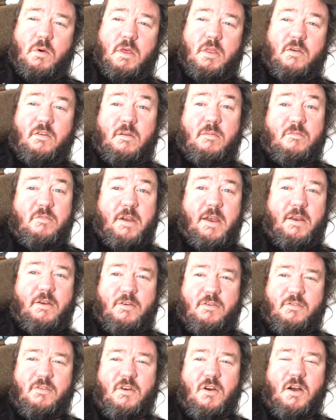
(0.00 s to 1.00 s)
whether I'm right
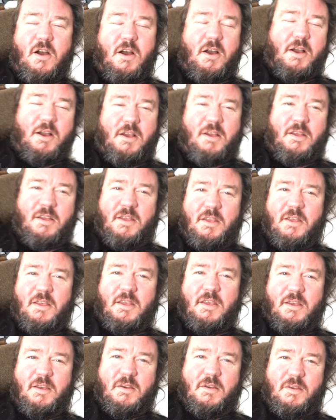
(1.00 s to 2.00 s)
or wrong,
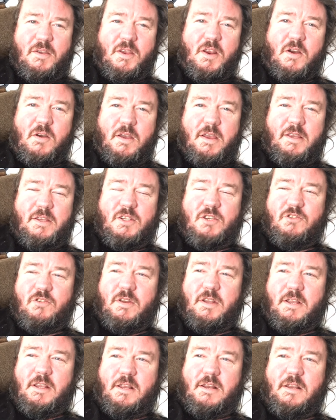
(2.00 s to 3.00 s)
you know,
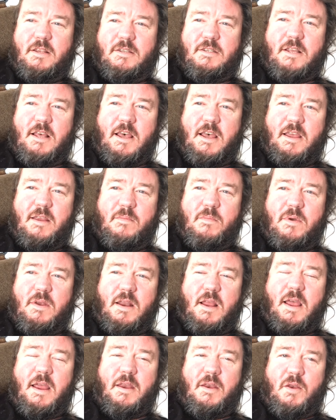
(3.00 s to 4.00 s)
history can decide, but
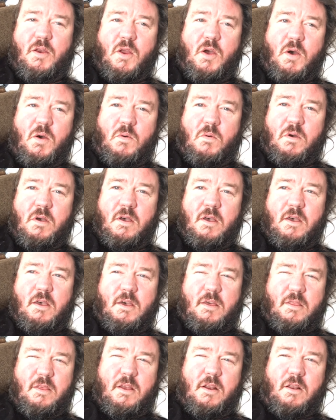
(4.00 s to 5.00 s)
I know
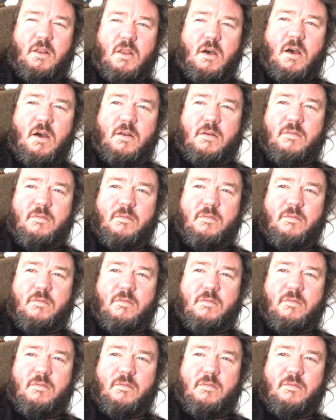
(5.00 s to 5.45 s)
that a lot